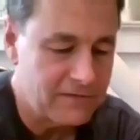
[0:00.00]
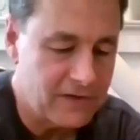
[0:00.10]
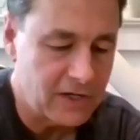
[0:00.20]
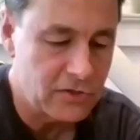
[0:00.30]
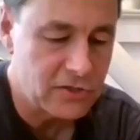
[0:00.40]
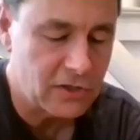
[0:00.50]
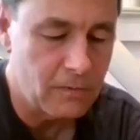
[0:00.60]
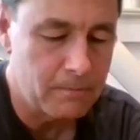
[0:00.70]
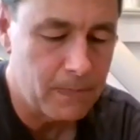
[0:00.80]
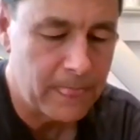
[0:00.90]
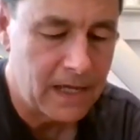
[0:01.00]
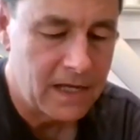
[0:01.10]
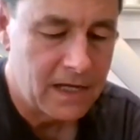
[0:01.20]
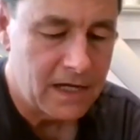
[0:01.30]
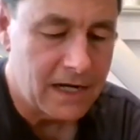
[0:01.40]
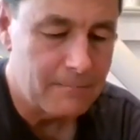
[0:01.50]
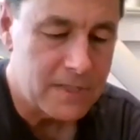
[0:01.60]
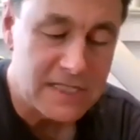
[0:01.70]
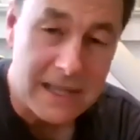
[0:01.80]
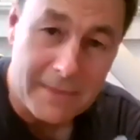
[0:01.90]
finder scope. Um,
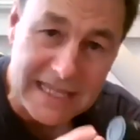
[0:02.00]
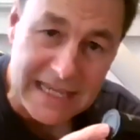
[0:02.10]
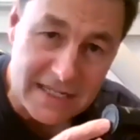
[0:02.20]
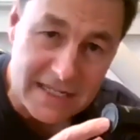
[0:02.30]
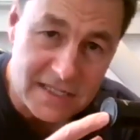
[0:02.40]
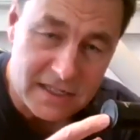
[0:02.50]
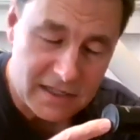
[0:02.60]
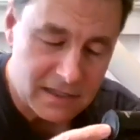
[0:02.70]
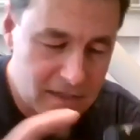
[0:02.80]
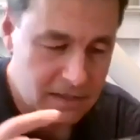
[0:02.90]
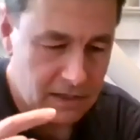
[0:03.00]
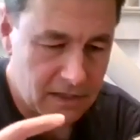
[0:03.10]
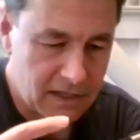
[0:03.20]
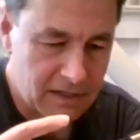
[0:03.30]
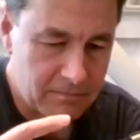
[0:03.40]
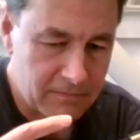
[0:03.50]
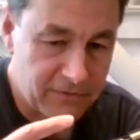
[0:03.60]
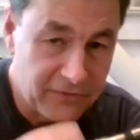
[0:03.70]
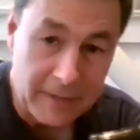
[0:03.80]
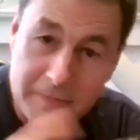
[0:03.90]
some of these um,
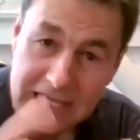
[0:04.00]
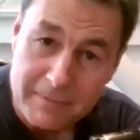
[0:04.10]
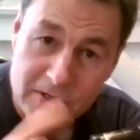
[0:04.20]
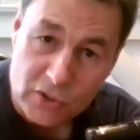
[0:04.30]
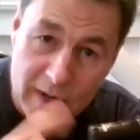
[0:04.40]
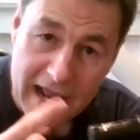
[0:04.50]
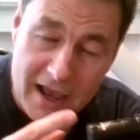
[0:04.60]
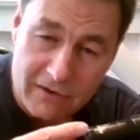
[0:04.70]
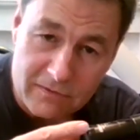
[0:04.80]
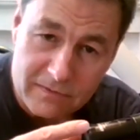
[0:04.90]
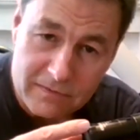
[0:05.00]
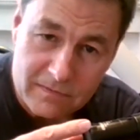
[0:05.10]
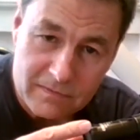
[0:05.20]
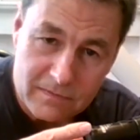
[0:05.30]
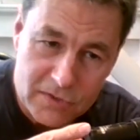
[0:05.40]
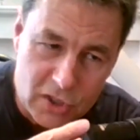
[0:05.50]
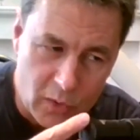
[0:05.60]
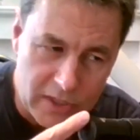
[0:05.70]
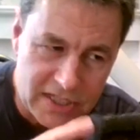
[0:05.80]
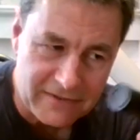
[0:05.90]
flip the image around.
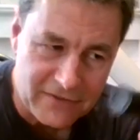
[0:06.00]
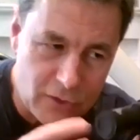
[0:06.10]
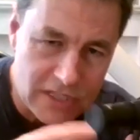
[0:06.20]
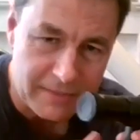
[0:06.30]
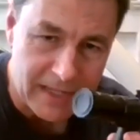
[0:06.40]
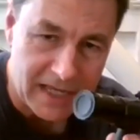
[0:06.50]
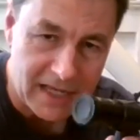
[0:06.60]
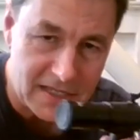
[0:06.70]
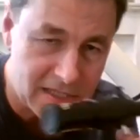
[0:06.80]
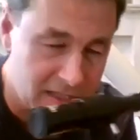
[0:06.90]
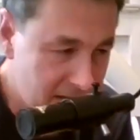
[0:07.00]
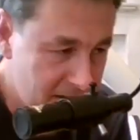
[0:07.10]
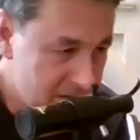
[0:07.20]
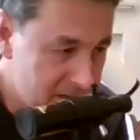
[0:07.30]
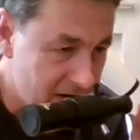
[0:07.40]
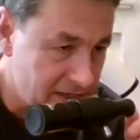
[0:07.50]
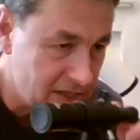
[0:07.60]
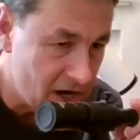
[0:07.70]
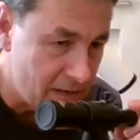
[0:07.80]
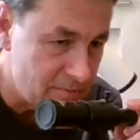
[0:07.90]
So it's confusing because to find
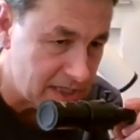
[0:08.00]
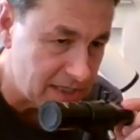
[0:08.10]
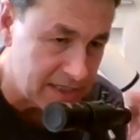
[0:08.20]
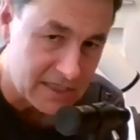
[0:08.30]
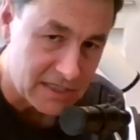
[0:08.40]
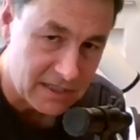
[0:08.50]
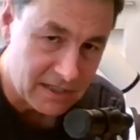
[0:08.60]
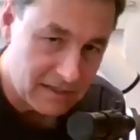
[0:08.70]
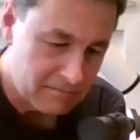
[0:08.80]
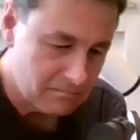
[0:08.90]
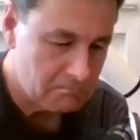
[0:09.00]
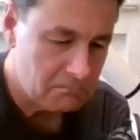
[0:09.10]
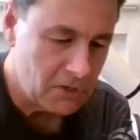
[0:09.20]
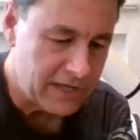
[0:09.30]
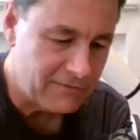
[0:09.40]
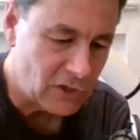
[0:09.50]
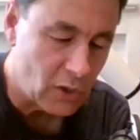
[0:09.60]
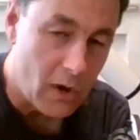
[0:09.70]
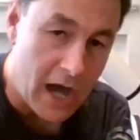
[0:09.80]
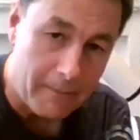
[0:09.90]
the object, it's, you know, you have to
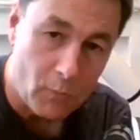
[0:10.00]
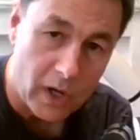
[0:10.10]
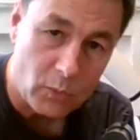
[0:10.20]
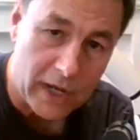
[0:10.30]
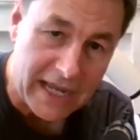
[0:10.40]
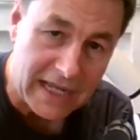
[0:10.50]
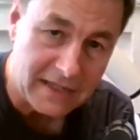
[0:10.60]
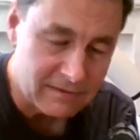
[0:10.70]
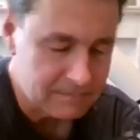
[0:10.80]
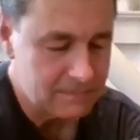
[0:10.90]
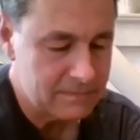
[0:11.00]
go up one way